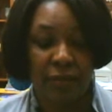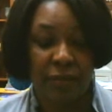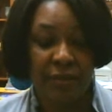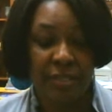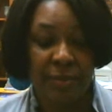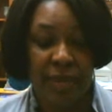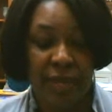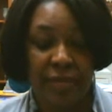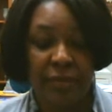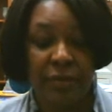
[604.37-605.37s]
First
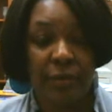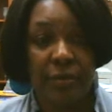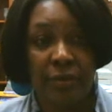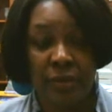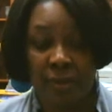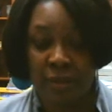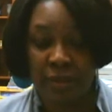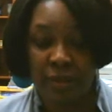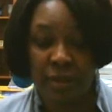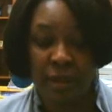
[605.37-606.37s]
page of the book,
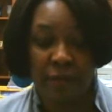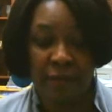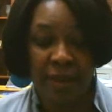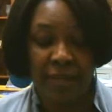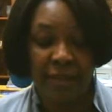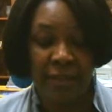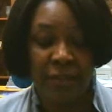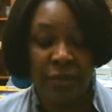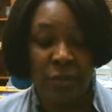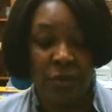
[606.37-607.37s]
Finding the
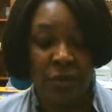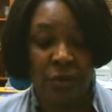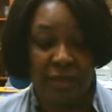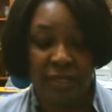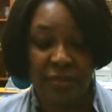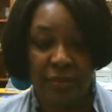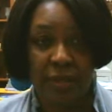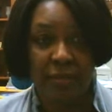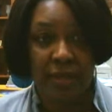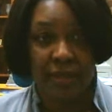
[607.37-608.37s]
New World, is
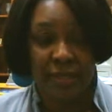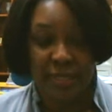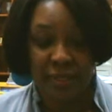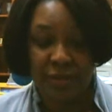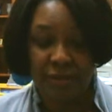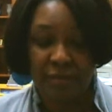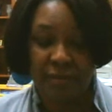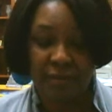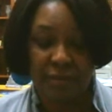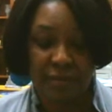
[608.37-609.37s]
read by the teacher.
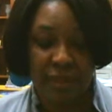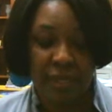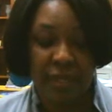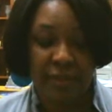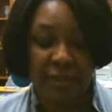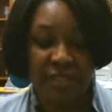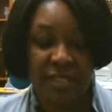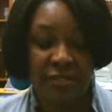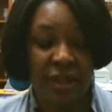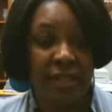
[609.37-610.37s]
The
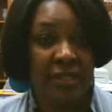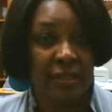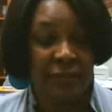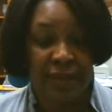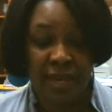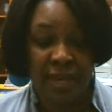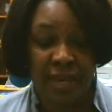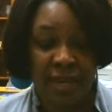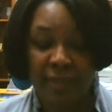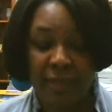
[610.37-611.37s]
teacher
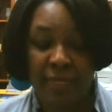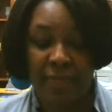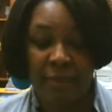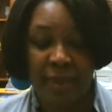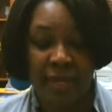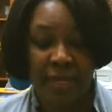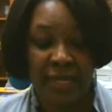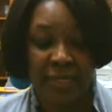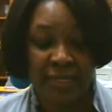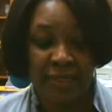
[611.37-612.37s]
identifies the main
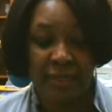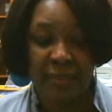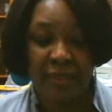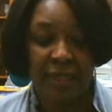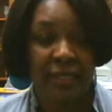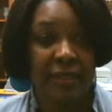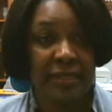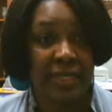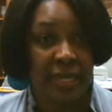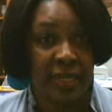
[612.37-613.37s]
idea in the
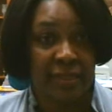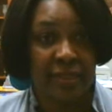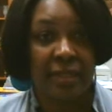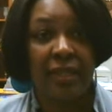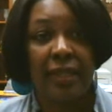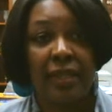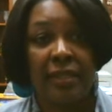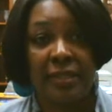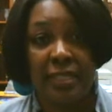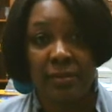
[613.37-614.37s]
text,
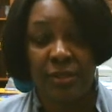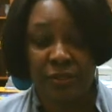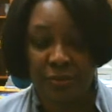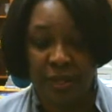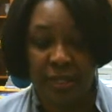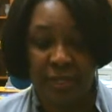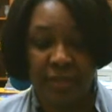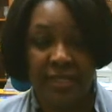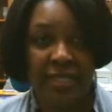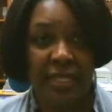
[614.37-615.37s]
demonstrating
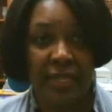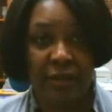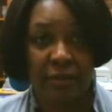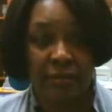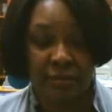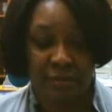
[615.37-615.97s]
the skill.